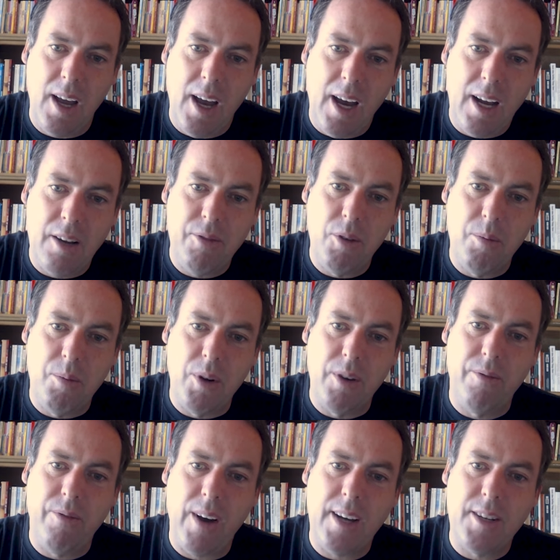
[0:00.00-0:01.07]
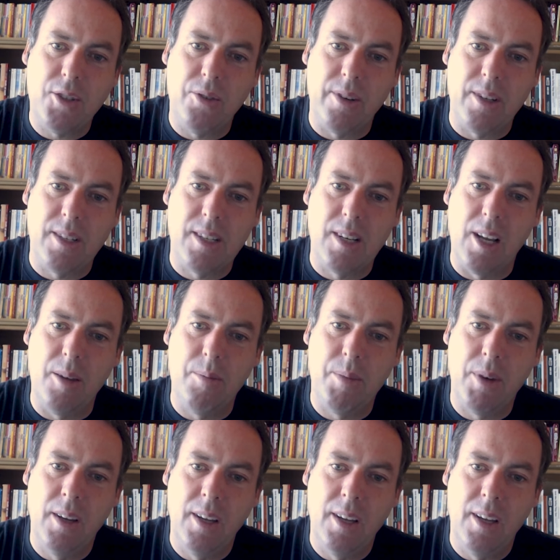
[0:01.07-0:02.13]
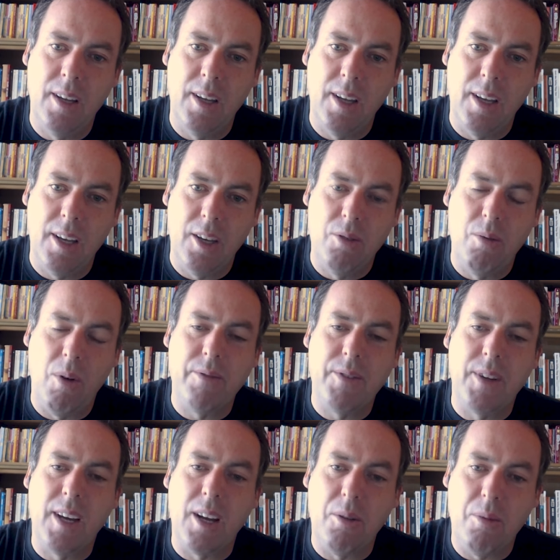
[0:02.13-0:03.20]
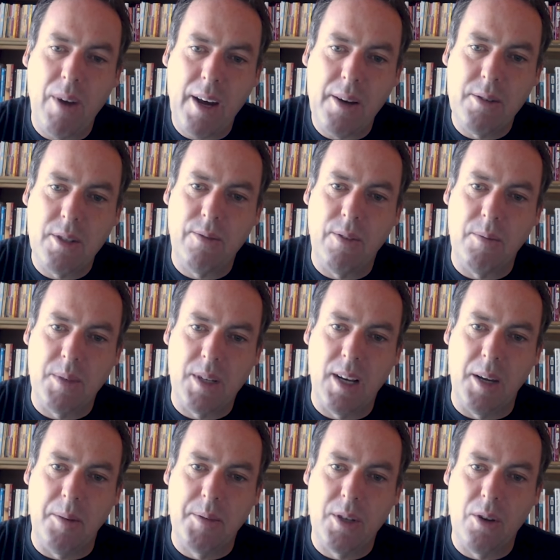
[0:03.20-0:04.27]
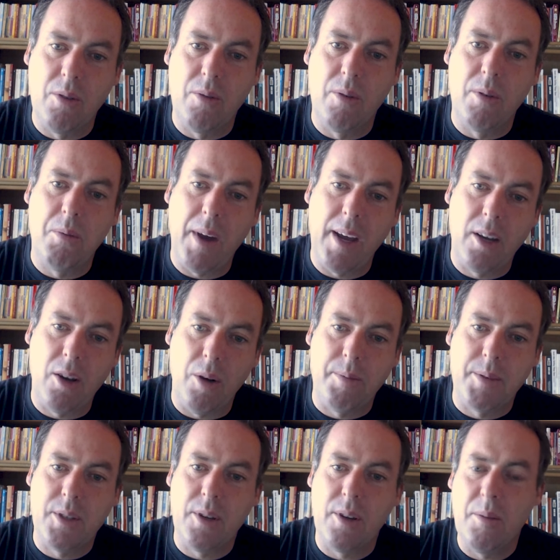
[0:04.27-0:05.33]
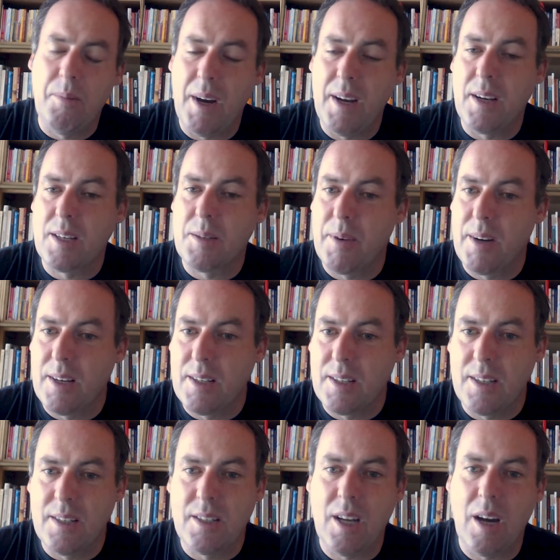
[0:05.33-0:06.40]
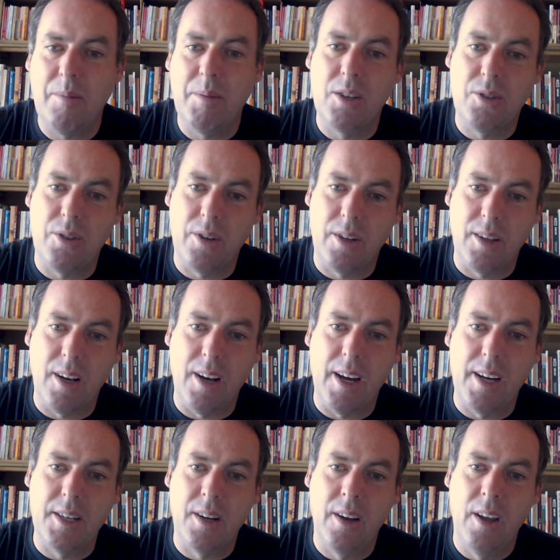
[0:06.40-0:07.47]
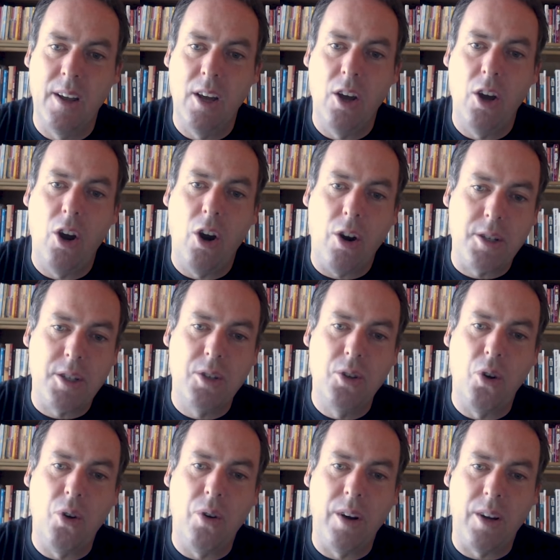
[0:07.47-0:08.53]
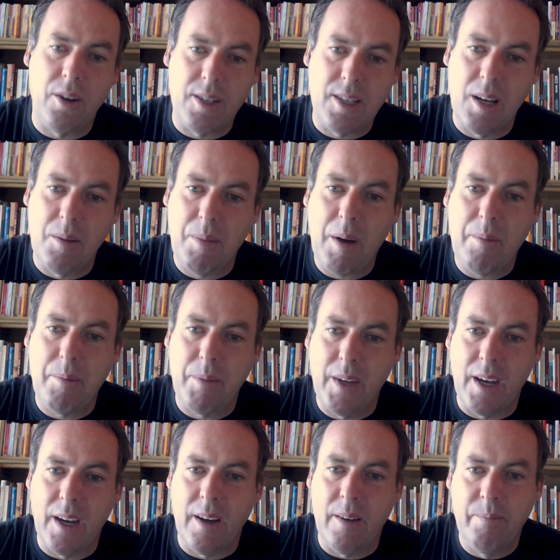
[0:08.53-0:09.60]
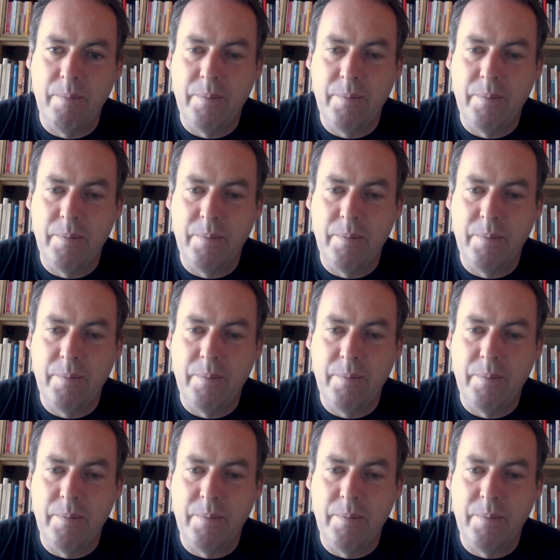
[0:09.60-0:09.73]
And if you breathe fast during sleep, you often get aroused from sleep, so you will wake up. So you might experience insomnia during the night, or snoring, or sleep apnea.